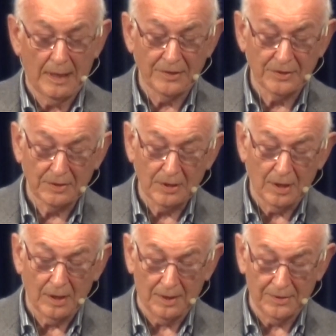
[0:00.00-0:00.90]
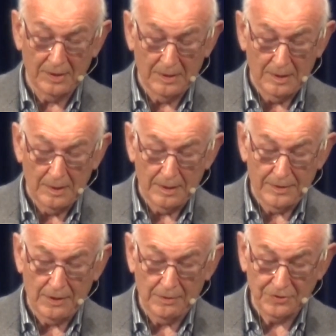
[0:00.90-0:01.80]
and to guard
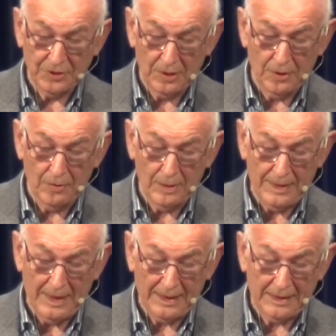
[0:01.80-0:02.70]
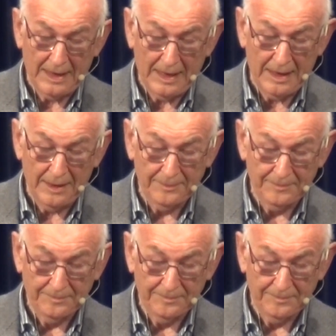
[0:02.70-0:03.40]
those who are in their care.